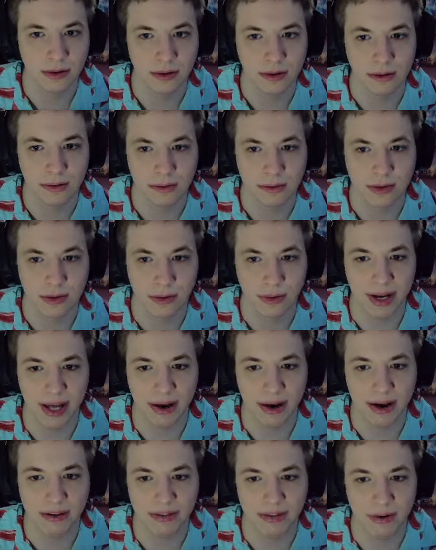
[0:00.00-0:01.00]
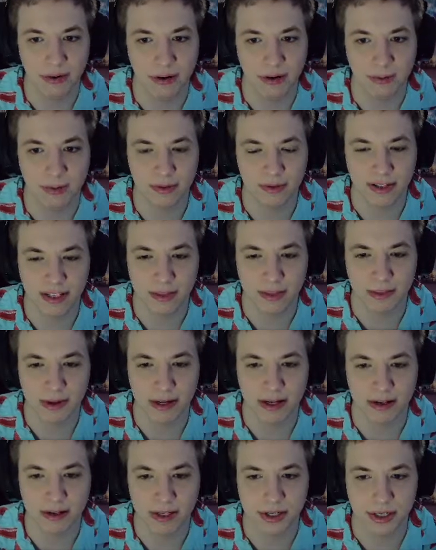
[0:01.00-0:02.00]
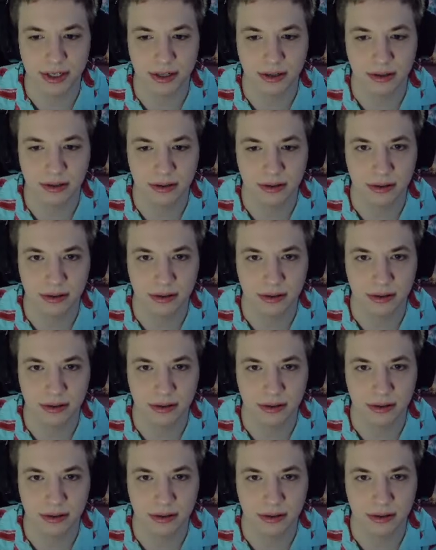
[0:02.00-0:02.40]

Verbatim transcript: So we now have an orb of expansion.